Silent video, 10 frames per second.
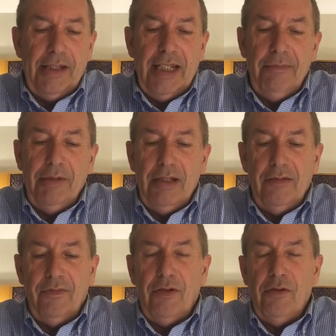Keep the
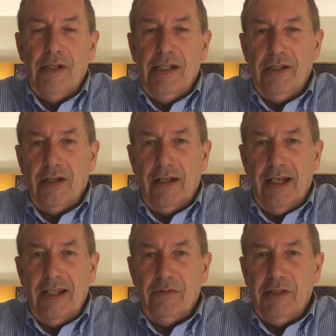info on each client.